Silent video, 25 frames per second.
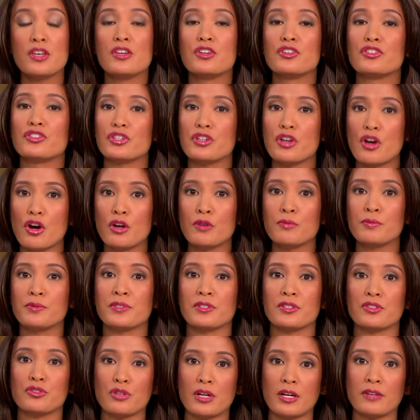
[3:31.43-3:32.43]
She hopes
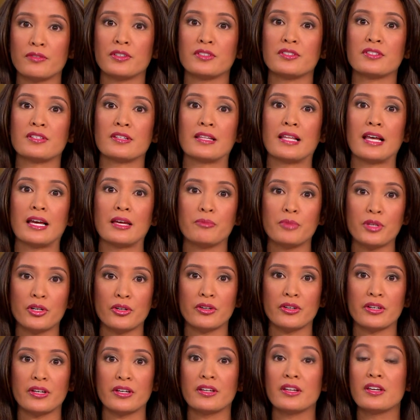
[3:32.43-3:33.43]
to travel to
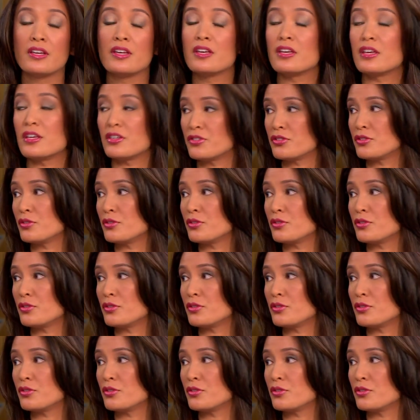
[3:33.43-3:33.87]
Liberia as